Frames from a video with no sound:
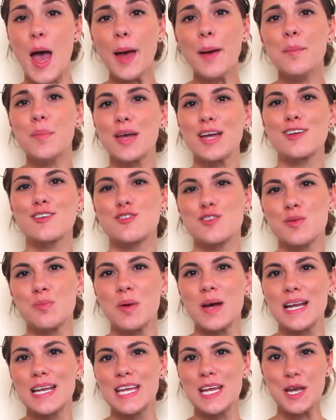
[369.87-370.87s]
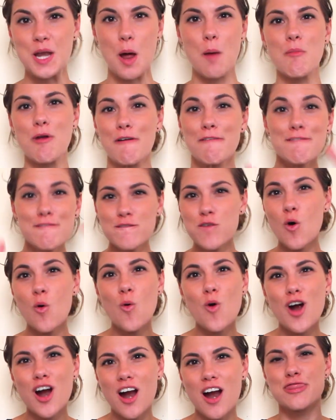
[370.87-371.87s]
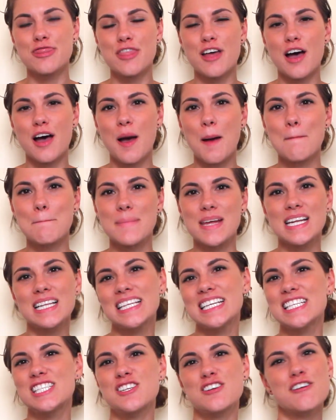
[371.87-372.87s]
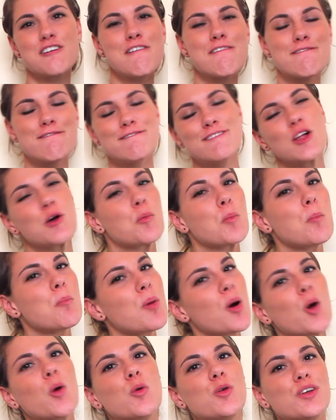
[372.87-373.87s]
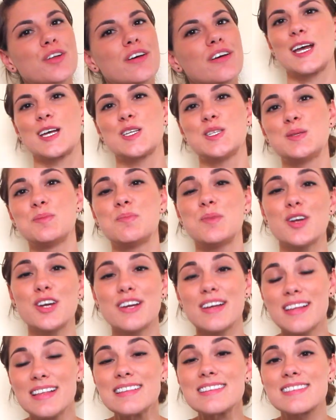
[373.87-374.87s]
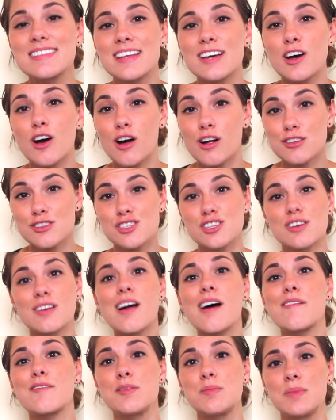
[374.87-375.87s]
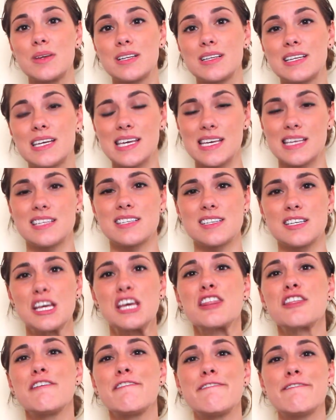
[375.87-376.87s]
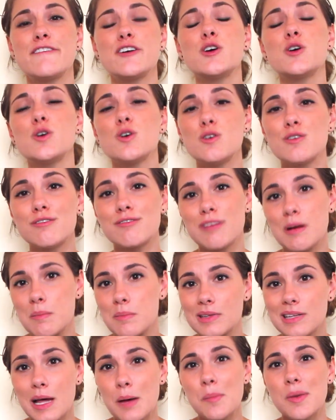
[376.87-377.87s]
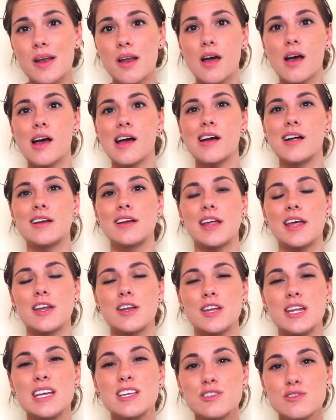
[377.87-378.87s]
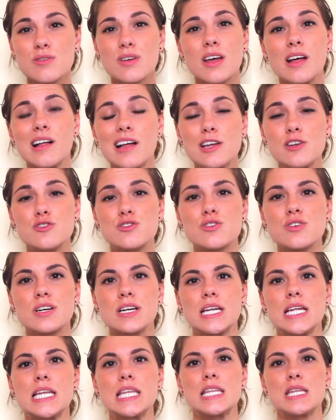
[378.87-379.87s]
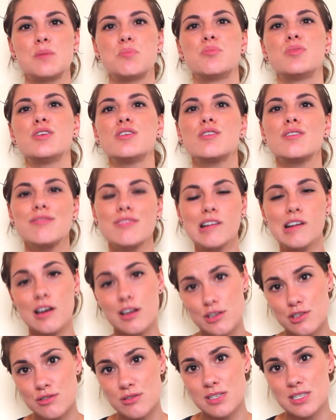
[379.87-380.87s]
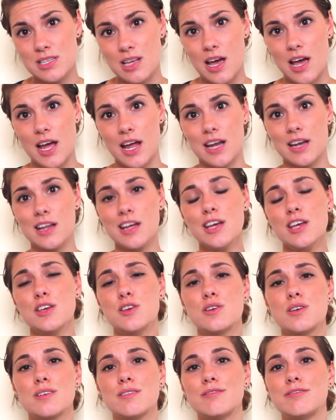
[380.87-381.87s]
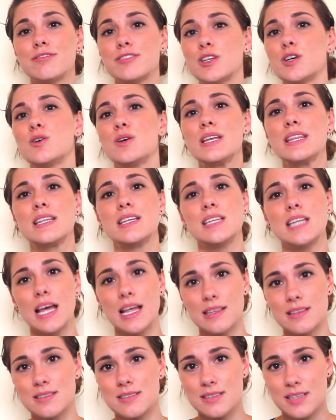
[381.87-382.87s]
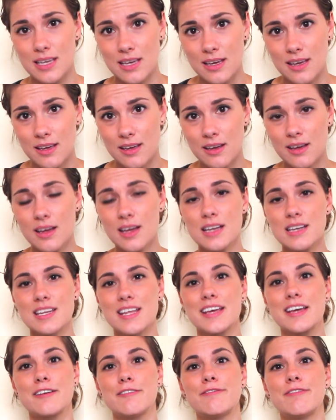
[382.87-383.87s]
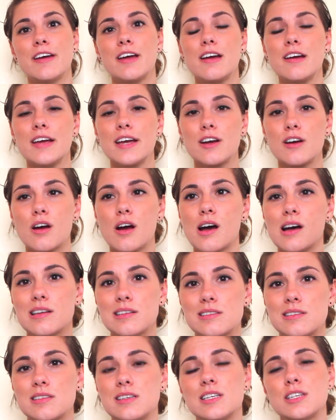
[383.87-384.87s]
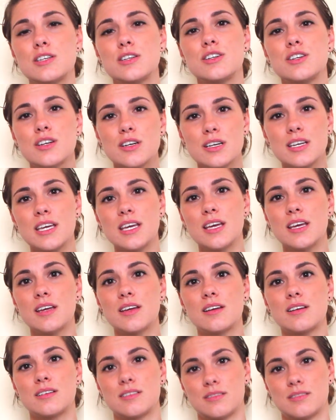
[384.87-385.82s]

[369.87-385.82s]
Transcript: Epic trip idea number 4, the Middle Eastern floating boat. Experience the culture of the Middle East, the food from Lebanon and Israel and Jordan, the beautiful countryside. You can float in the Dead Sea, take a ferry across into Turkey.